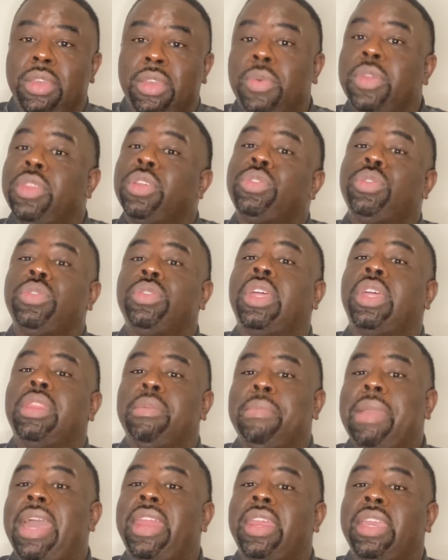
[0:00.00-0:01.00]
When the truth of the
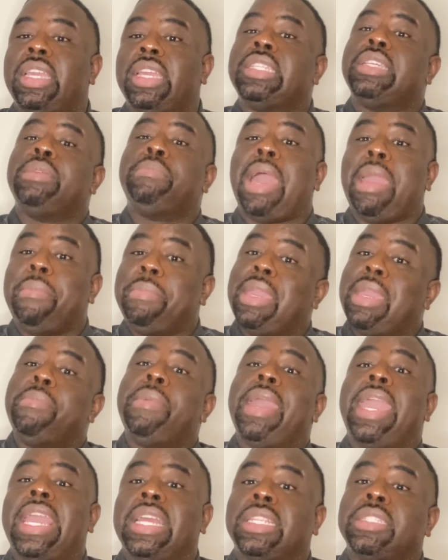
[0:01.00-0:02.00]
matter is, he might be a
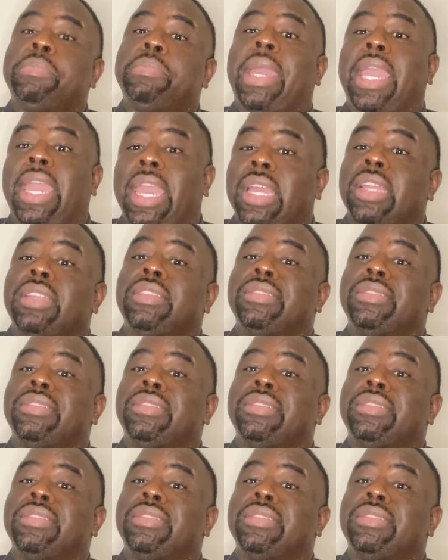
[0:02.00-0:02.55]
man's man.